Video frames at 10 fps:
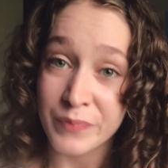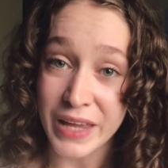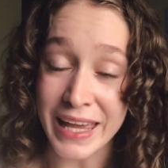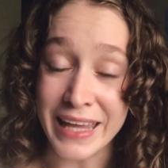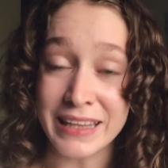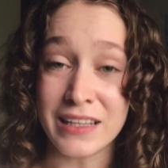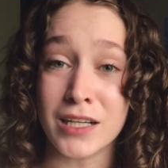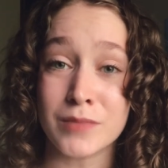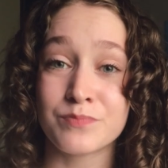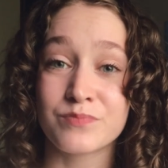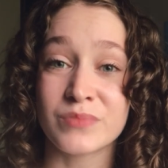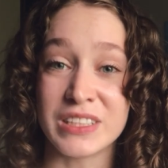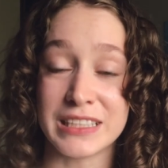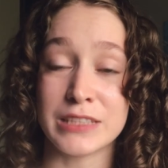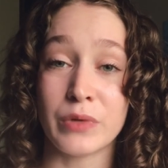and
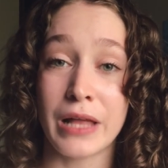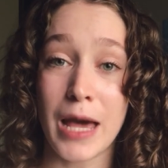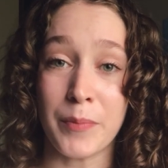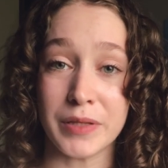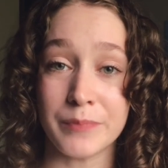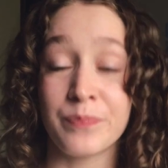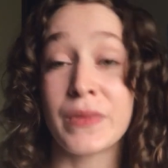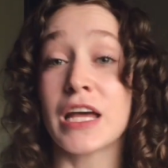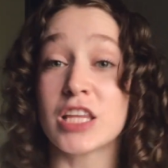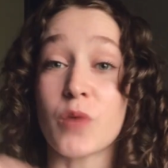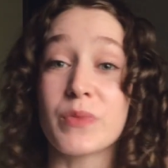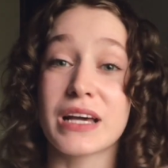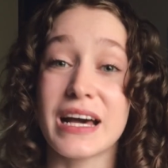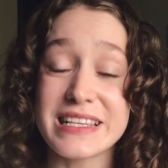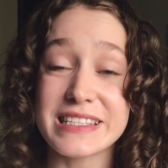disease will happen. Now
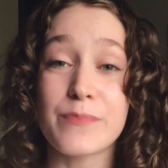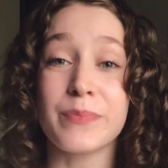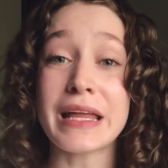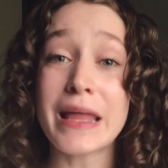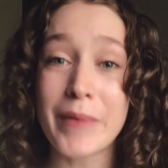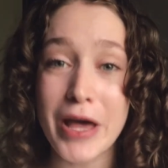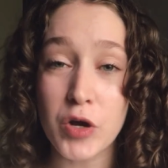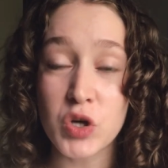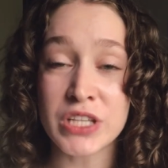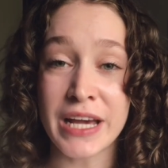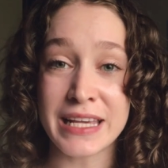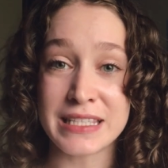because the pranamaya kosha is